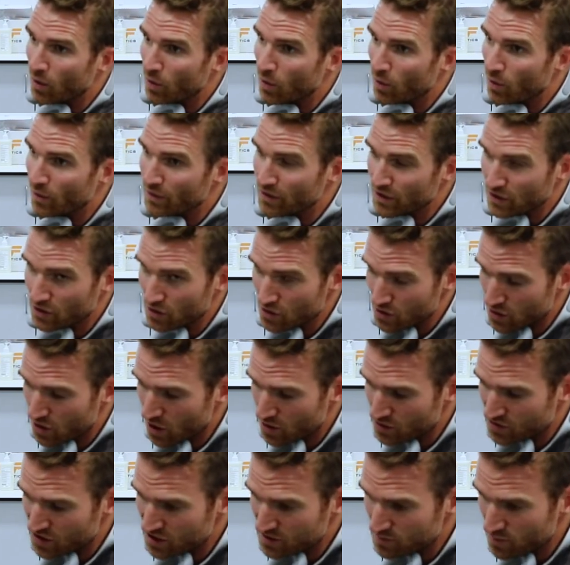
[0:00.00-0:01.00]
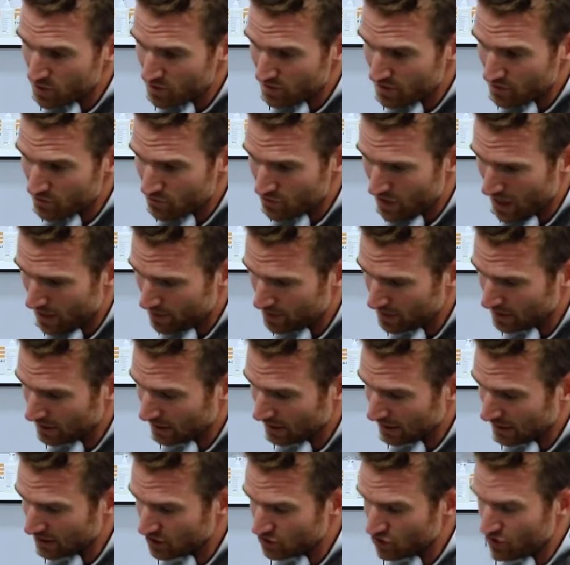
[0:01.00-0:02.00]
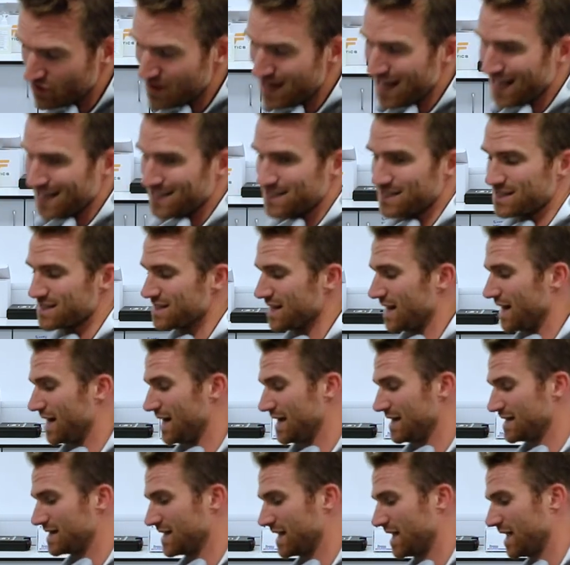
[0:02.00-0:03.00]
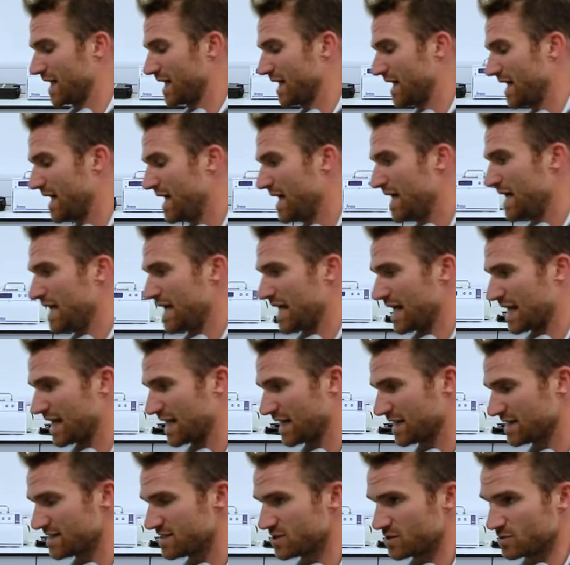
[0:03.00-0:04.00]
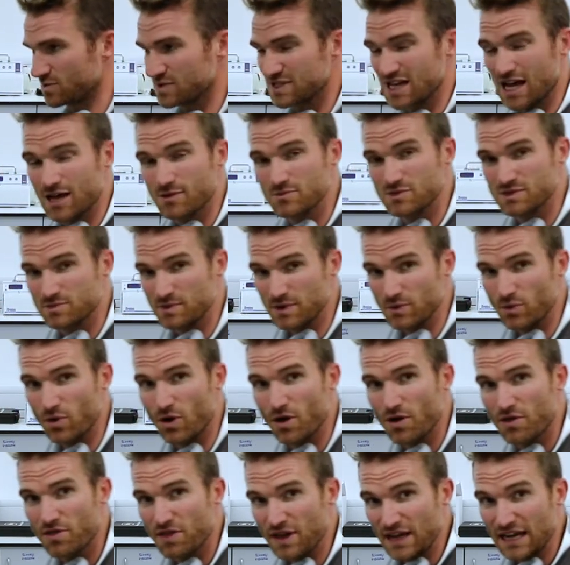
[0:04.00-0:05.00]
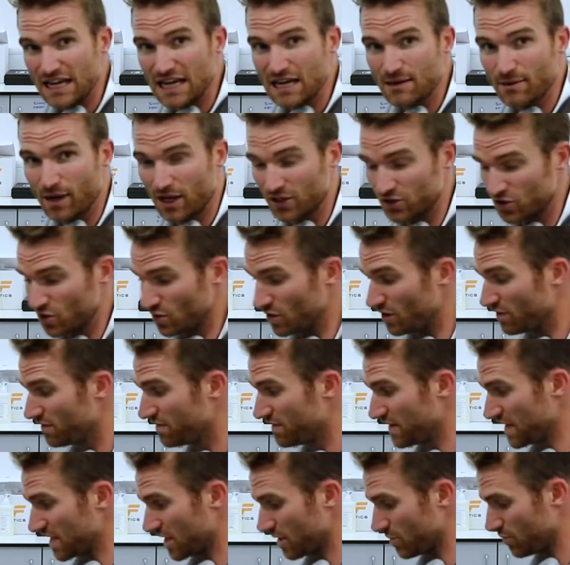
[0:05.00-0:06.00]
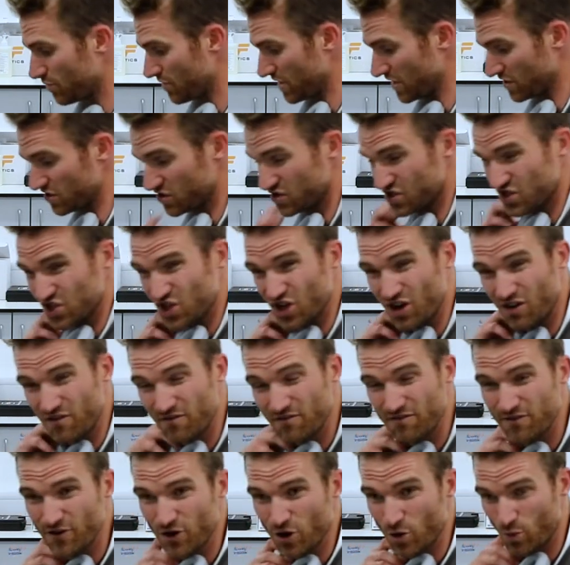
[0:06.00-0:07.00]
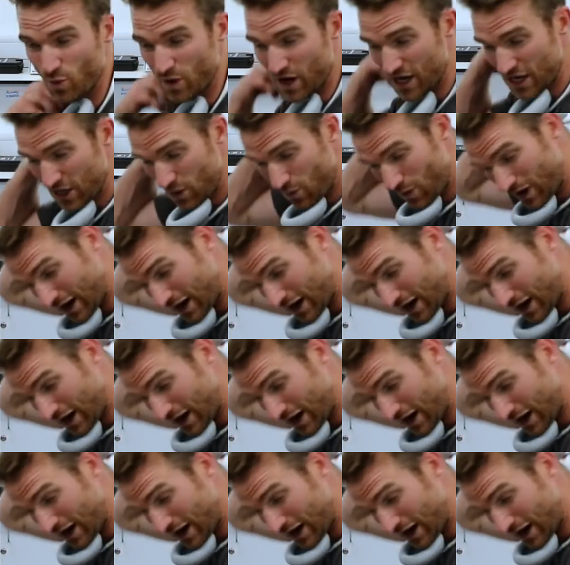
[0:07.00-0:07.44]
when the glucose is moving rapidly during exercise, it can sometimes be worth thinking about doing a finger prick just to confirm where you